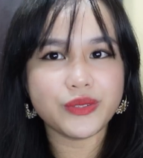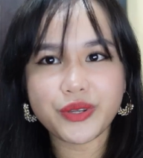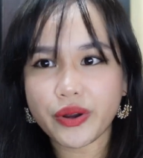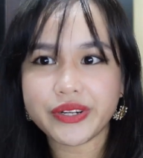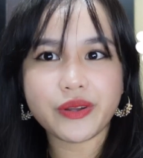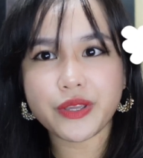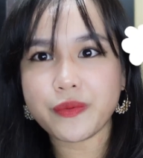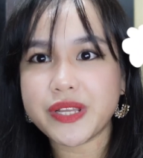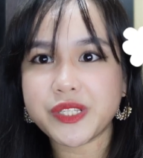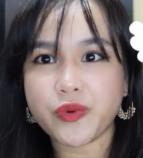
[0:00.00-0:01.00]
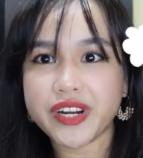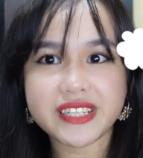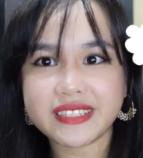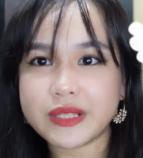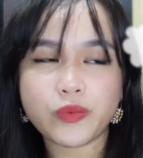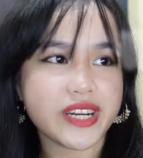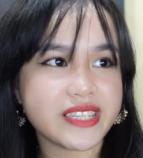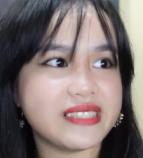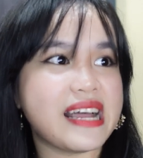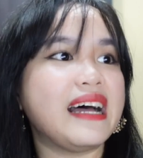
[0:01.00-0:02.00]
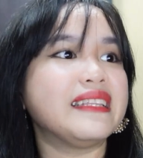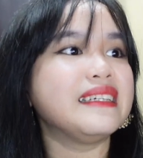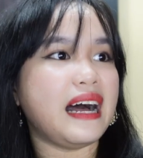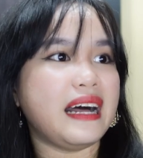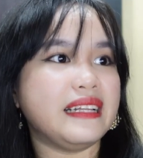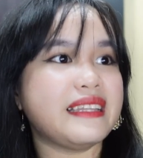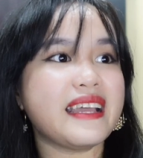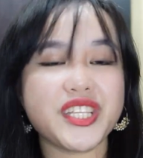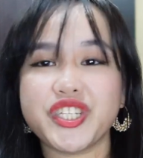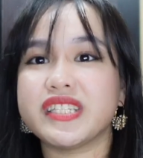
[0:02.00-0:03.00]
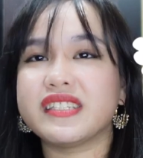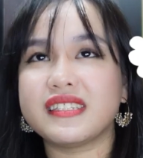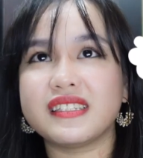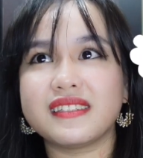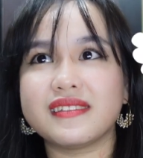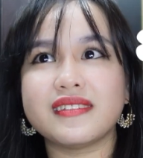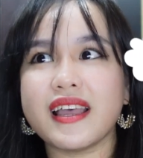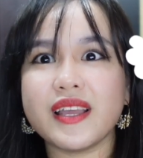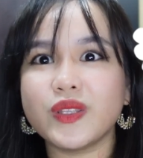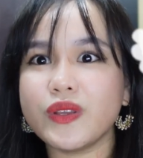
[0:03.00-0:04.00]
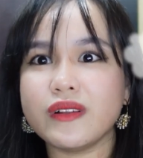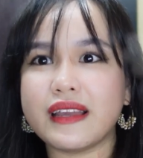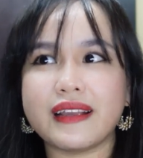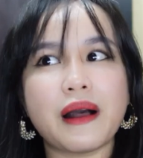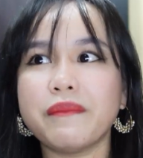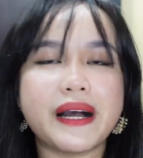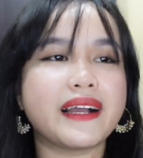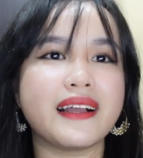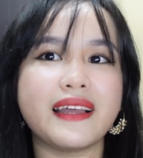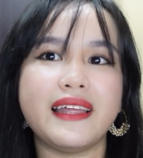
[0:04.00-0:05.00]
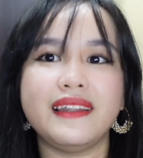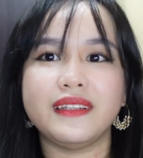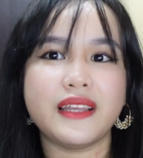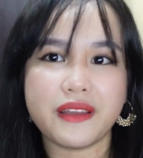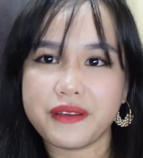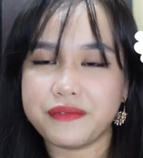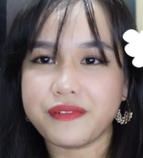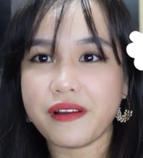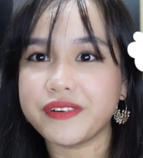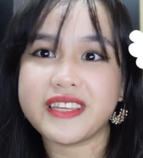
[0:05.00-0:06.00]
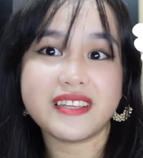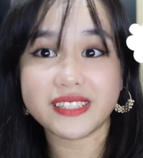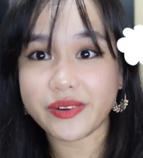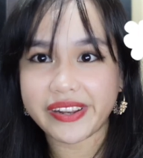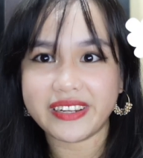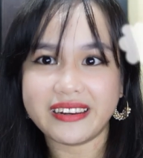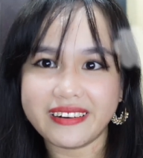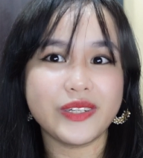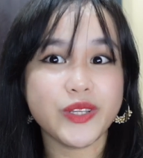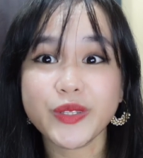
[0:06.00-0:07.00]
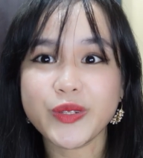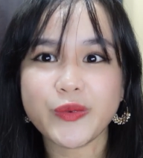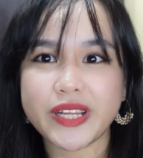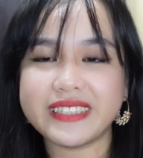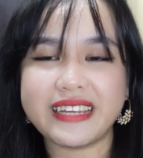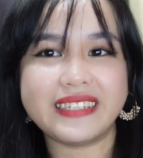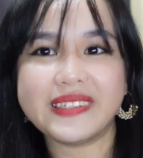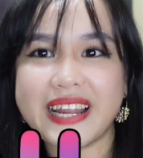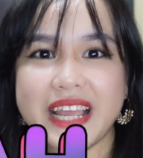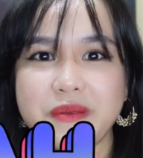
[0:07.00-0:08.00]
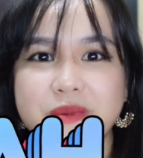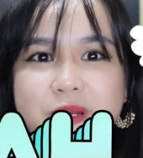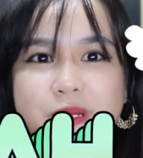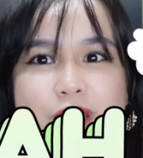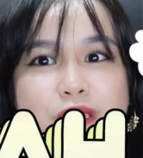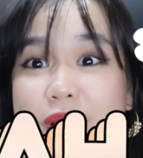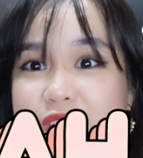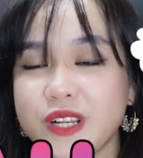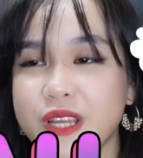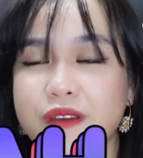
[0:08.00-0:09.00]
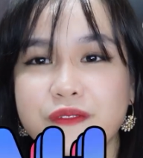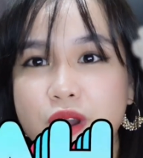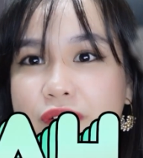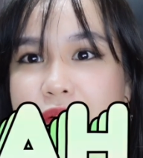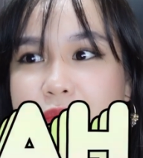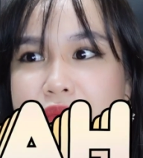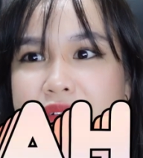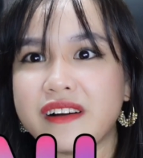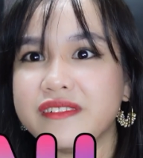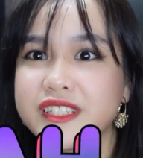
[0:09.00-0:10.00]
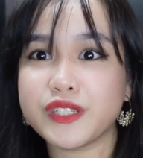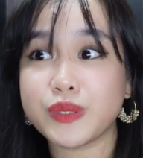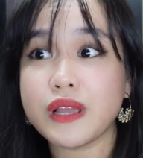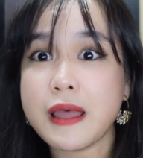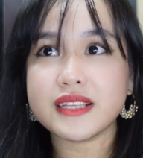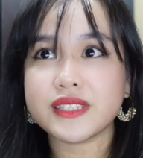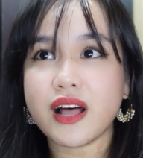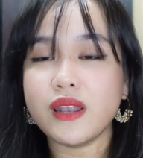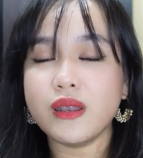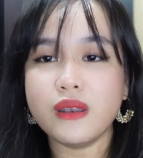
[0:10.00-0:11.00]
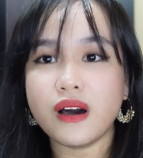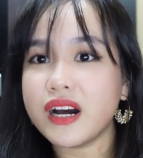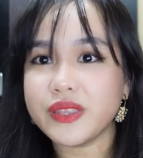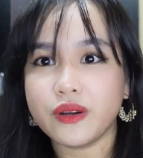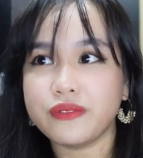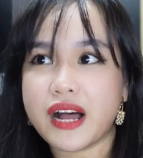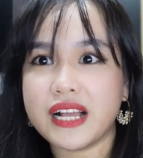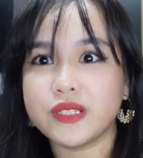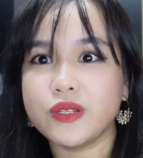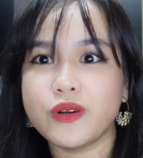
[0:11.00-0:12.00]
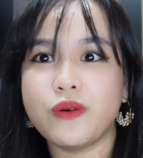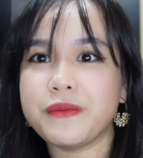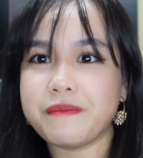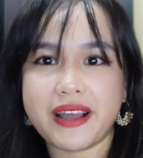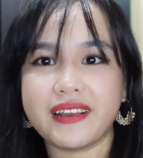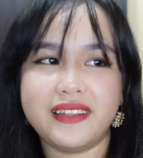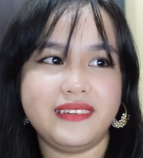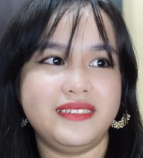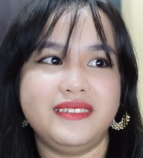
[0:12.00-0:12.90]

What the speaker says: your documents, where is that, they can just say to you like, come back again if everything's ready. So you don't want that, right? Because especially if you are from province, it's a lot of hassle going back and